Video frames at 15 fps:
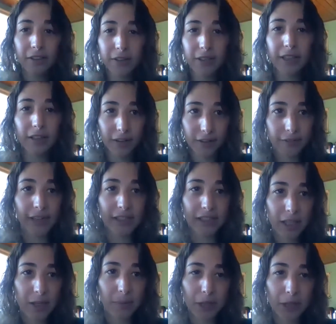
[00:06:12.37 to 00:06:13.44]
the events
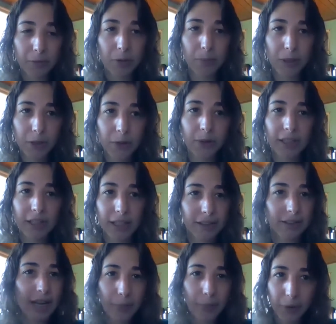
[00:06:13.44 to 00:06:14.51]
committee. Will be
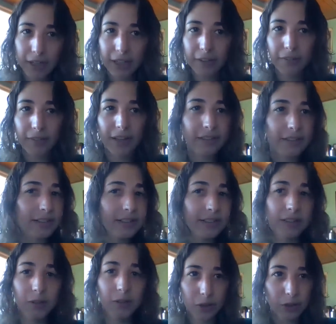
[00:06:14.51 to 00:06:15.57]
creating networking
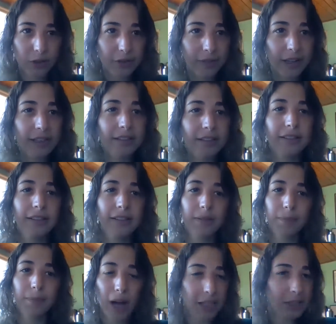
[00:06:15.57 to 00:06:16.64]
events, social
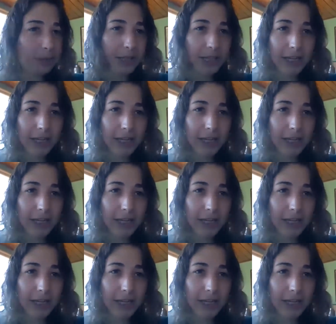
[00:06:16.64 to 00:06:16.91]
events, possibly